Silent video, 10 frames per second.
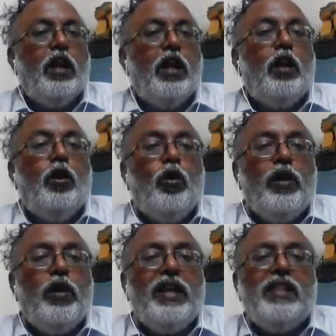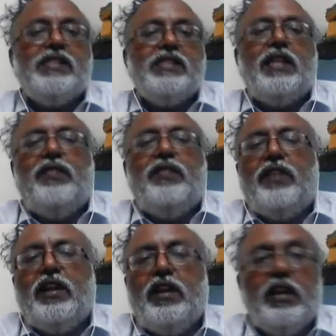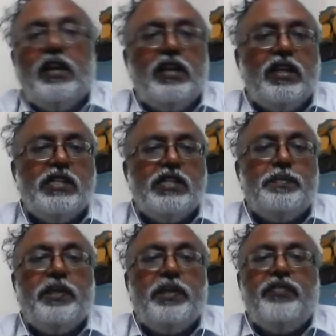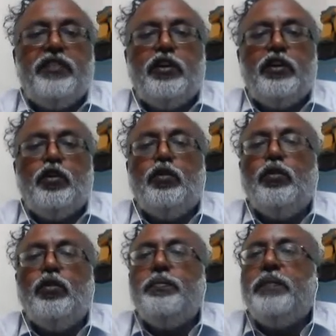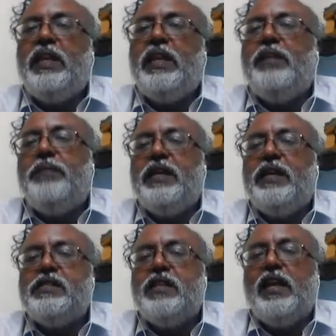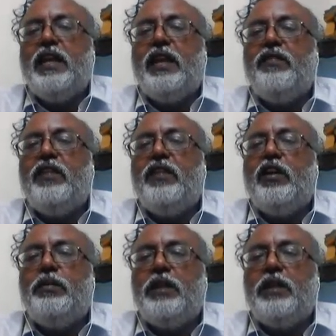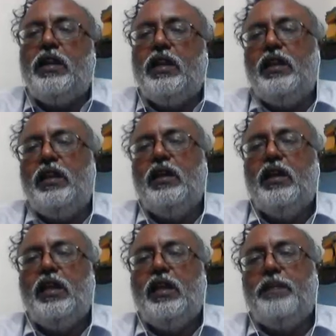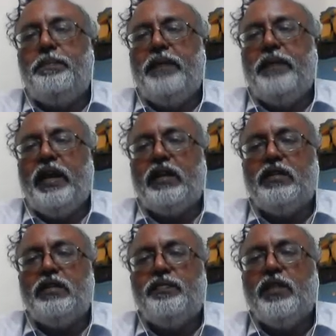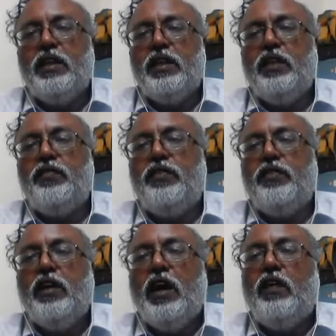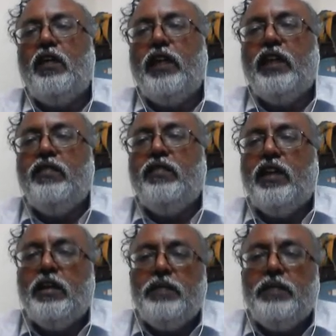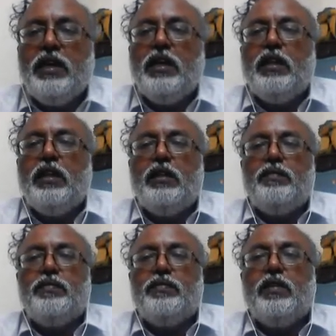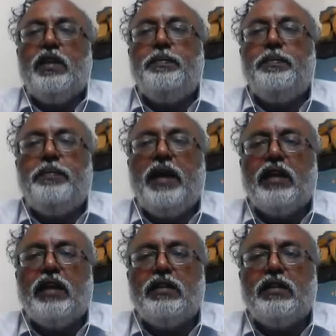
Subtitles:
Lower the sulfur content is preferred to minimize the environmental impact. If our environmental impact,